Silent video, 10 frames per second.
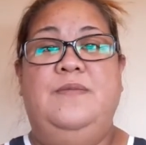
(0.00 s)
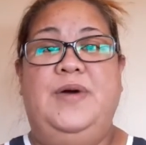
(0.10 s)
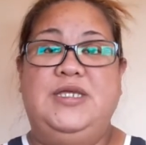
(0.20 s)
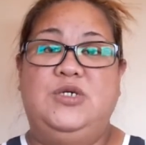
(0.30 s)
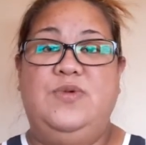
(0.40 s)

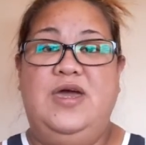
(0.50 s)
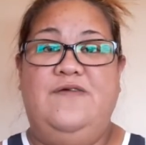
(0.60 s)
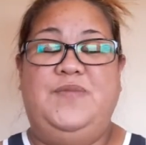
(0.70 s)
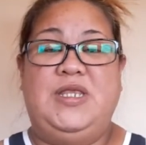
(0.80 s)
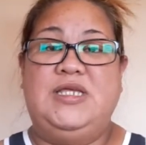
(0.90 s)
By the way,
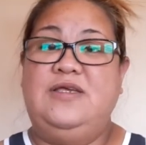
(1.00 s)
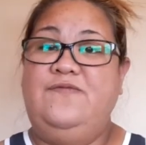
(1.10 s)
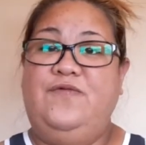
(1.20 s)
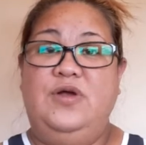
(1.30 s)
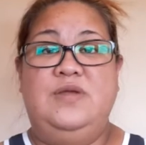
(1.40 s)
I've been eating
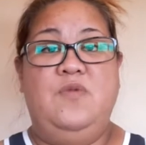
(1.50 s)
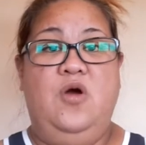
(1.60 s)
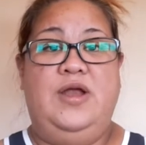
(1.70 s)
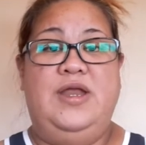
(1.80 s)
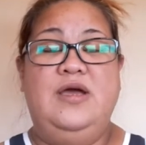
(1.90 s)
for the
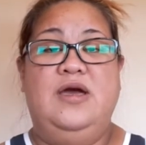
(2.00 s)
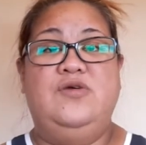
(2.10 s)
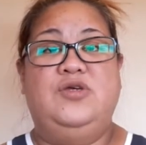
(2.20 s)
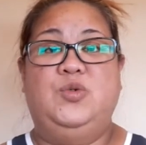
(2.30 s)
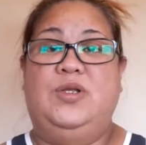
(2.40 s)
morning. I
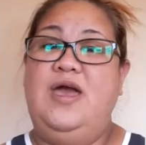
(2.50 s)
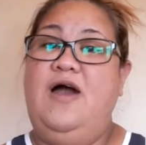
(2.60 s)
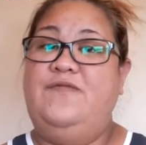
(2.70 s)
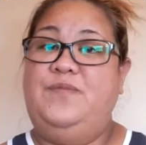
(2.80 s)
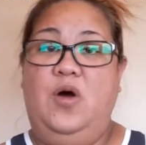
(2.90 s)
usually
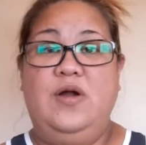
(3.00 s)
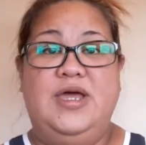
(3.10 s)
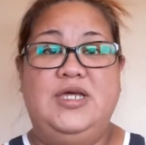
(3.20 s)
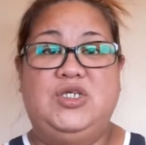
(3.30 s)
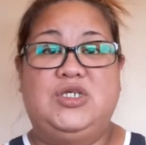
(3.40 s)
have
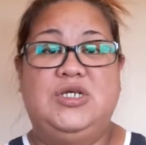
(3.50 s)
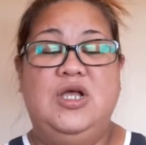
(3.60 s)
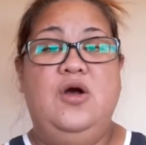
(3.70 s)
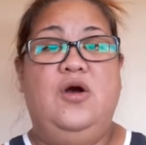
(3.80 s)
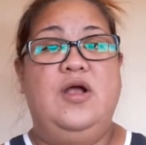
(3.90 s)
porridge,
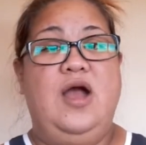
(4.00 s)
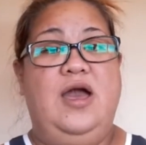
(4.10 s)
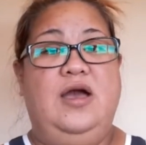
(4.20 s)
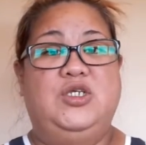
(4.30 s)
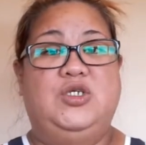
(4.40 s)
or
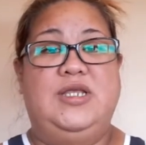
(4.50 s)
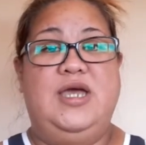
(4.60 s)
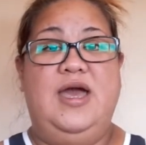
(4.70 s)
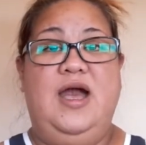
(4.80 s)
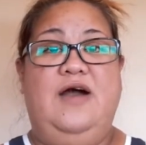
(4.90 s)
actually
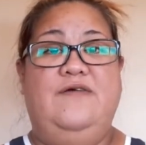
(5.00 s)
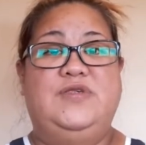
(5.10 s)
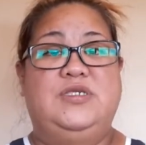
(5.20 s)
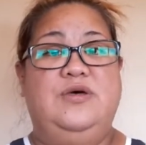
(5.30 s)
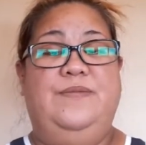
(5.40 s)
I have
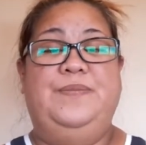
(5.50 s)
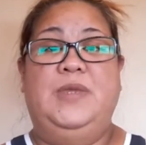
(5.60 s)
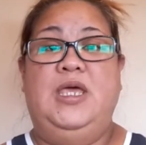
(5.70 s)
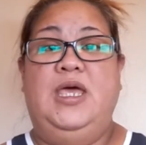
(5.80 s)
some